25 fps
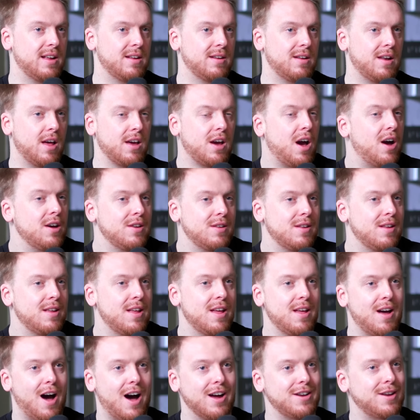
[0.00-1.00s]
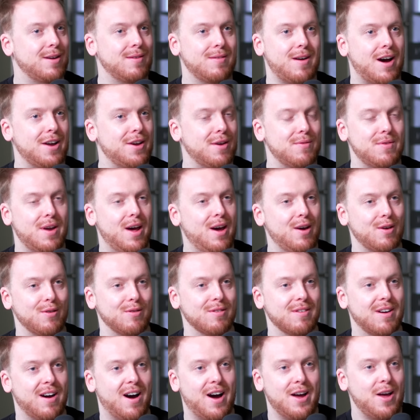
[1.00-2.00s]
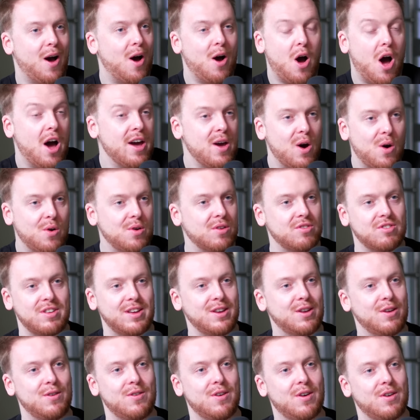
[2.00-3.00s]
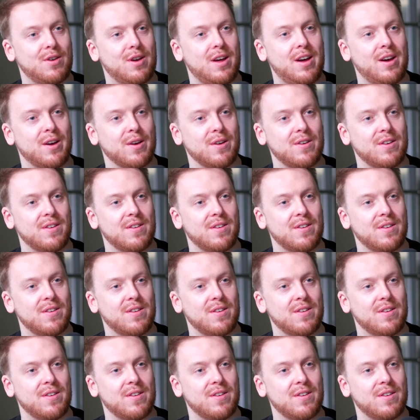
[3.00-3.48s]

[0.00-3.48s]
Like I I don't I don't know. I I, I honestly do not know.